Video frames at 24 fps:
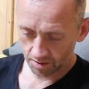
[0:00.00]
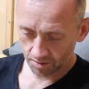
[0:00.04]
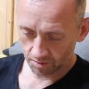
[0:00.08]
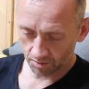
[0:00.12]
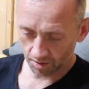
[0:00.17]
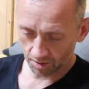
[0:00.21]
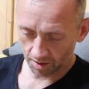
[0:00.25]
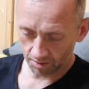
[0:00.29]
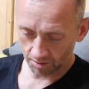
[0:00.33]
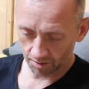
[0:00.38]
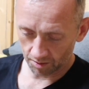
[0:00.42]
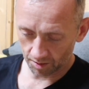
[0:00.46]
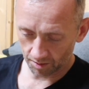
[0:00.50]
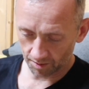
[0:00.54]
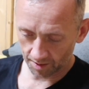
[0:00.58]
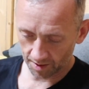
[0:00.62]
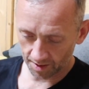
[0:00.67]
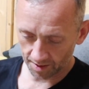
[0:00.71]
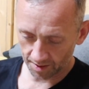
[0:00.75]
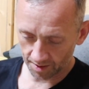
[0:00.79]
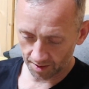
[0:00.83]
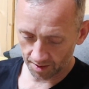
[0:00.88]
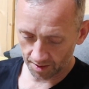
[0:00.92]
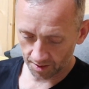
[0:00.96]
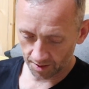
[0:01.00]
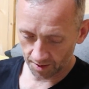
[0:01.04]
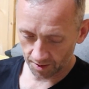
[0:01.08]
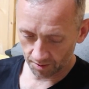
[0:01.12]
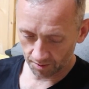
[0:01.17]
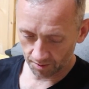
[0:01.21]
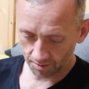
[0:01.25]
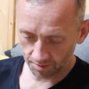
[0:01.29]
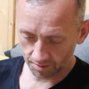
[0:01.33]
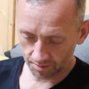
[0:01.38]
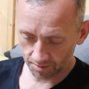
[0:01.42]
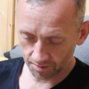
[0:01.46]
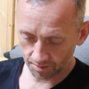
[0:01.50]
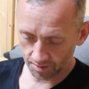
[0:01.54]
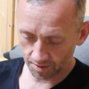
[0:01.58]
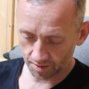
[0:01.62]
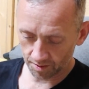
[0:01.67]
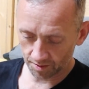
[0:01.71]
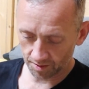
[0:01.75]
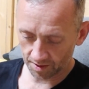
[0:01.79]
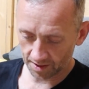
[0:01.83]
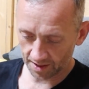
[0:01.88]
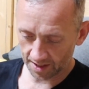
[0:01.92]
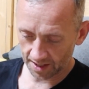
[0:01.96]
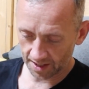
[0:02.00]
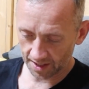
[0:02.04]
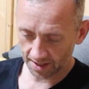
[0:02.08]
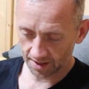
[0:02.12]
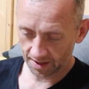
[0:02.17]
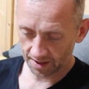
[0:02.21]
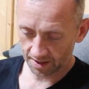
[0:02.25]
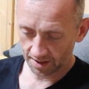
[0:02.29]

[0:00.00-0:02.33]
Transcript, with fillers: Why wait, wait there. No. Okay.